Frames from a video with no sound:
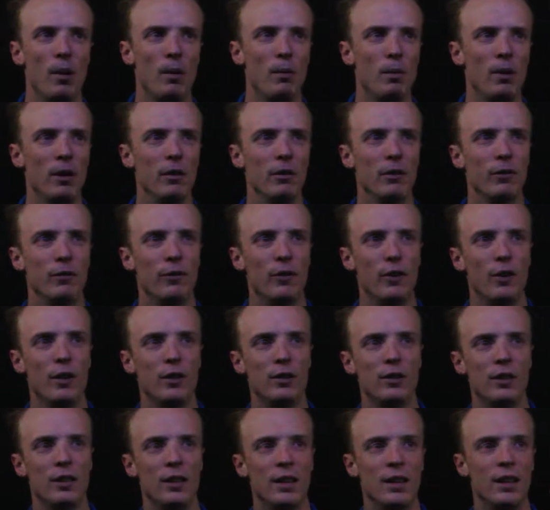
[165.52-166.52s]
when we
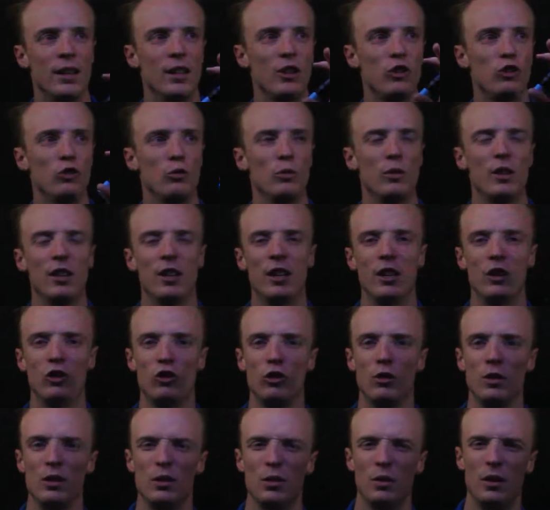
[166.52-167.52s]
refer to the initial
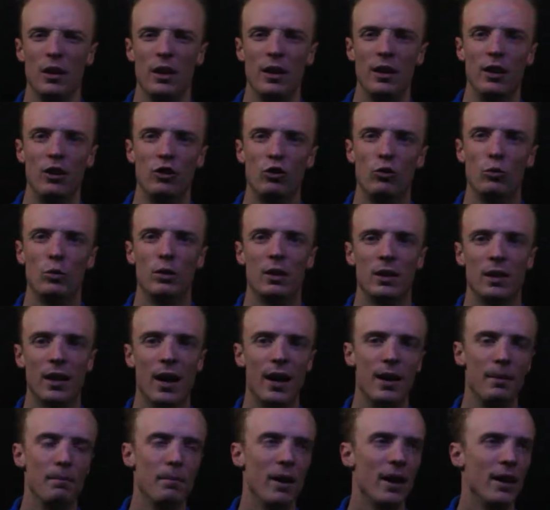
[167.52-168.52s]
conditions or the initial
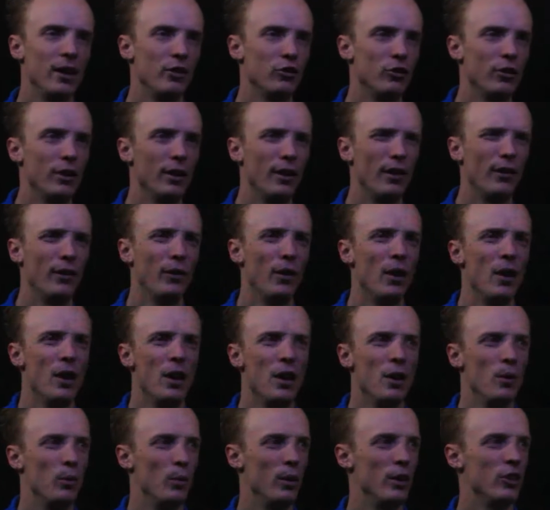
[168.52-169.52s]
state matrix,
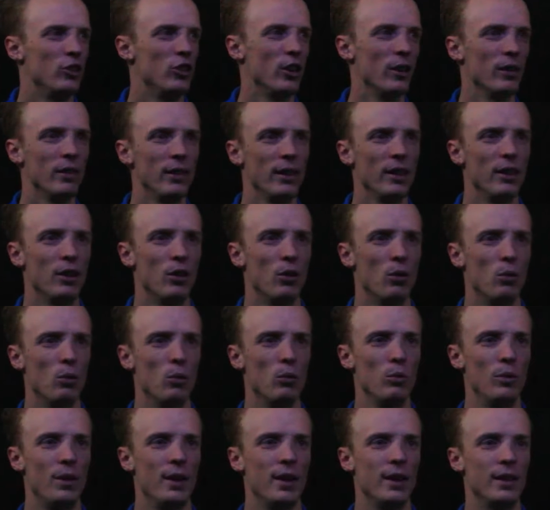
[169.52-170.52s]
we generally
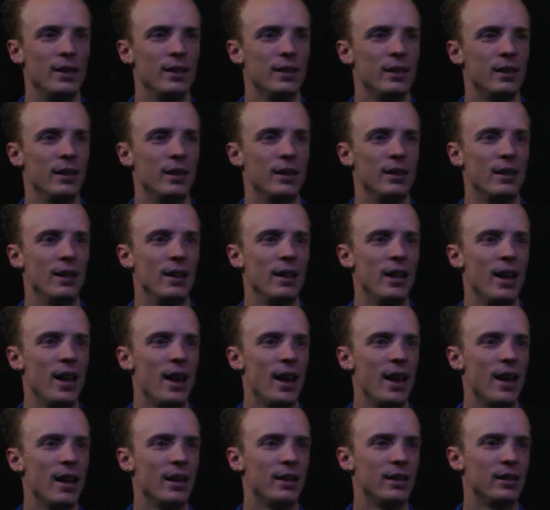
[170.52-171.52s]
call this the
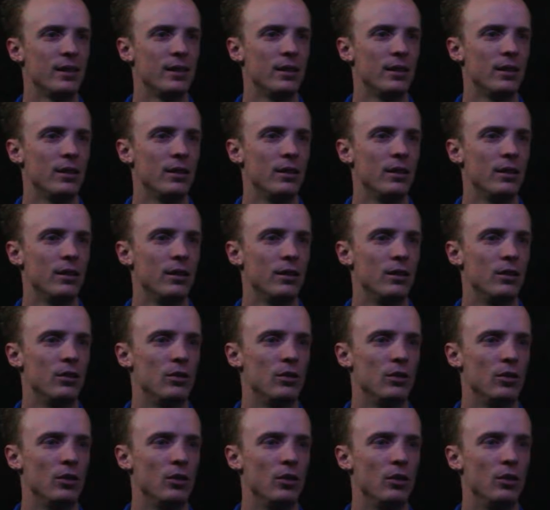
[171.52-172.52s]
S
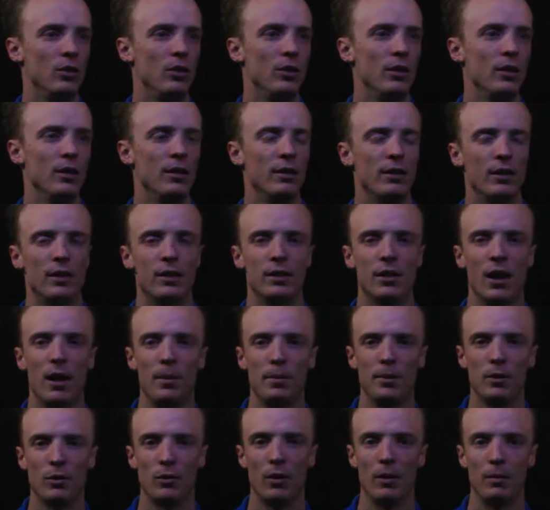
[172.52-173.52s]
to the
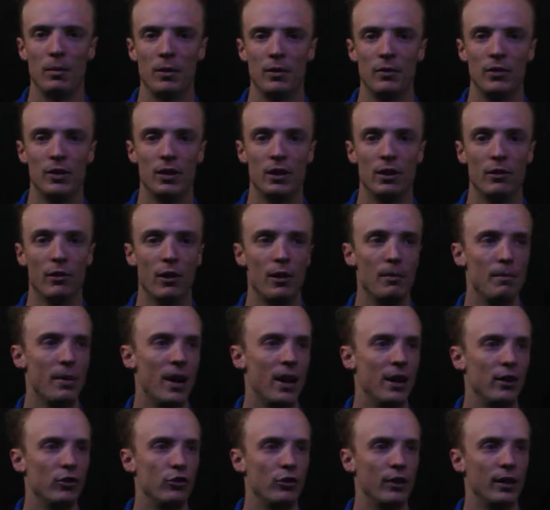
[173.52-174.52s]
subscript of zero
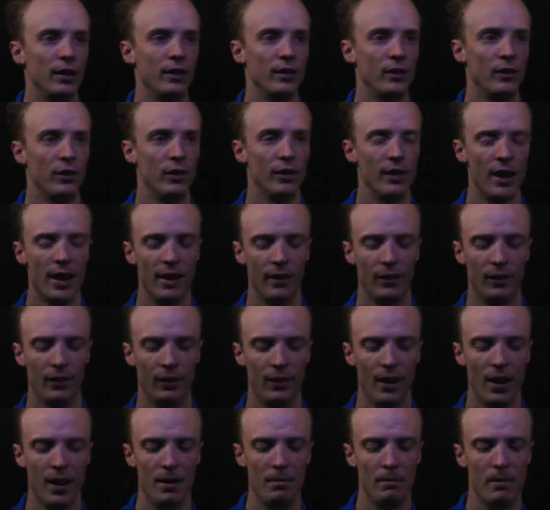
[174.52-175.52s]
matrix, so that
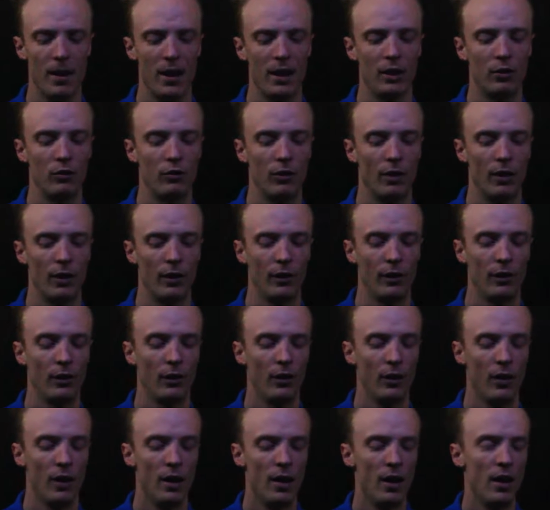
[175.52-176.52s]
state
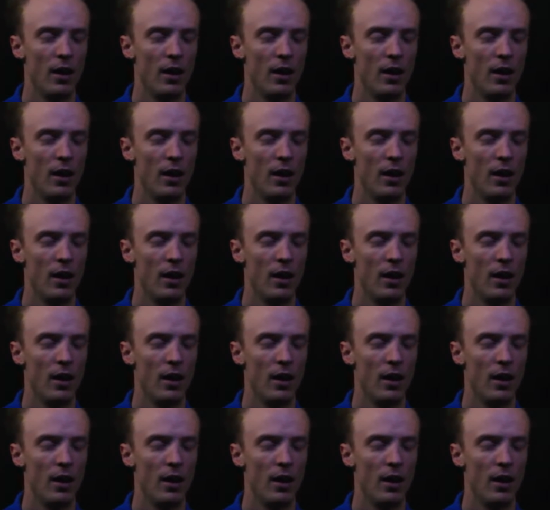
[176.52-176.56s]
matrix.